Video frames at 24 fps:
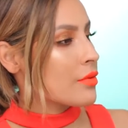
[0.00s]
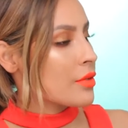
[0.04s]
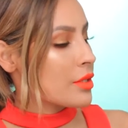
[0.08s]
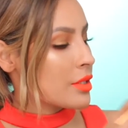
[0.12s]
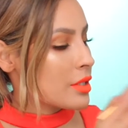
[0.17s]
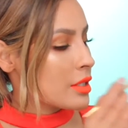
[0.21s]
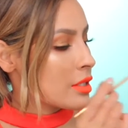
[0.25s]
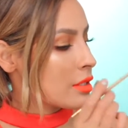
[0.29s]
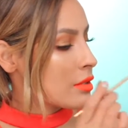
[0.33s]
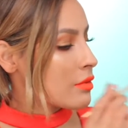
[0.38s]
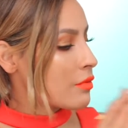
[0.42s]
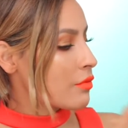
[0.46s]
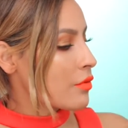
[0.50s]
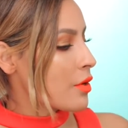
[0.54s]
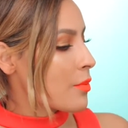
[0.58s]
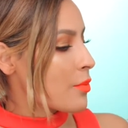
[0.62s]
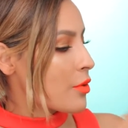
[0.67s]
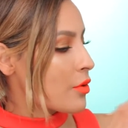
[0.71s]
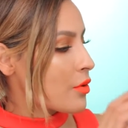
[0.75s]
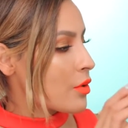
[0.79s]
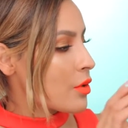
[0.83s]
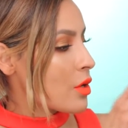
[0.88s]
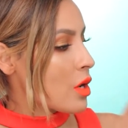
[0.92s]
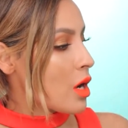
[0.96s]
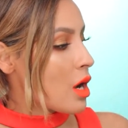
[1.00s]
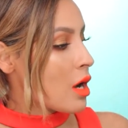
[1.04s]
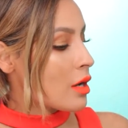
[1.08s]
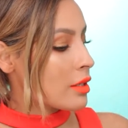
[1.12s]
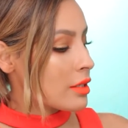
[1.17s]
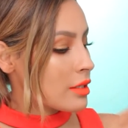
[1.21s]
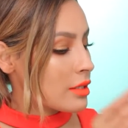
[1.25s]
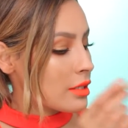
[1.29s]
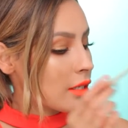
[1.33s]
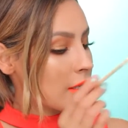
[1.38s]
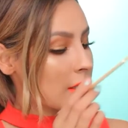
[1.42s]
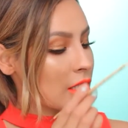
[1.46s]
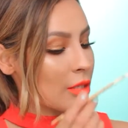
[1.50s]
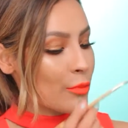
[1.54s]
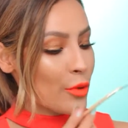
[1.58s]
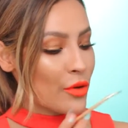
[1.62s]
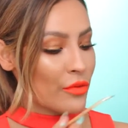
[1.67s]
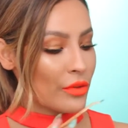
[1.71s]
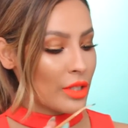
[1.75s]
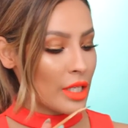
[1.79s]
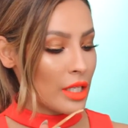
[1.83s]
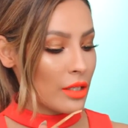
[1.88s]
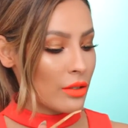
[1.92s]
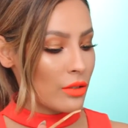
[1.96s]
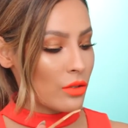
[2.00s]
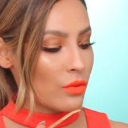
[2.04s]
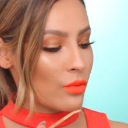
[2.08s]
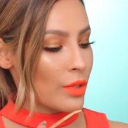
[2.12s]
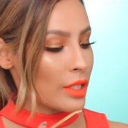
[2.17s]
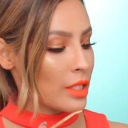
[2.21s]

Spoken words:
This is from the Anastasia Beverly Hills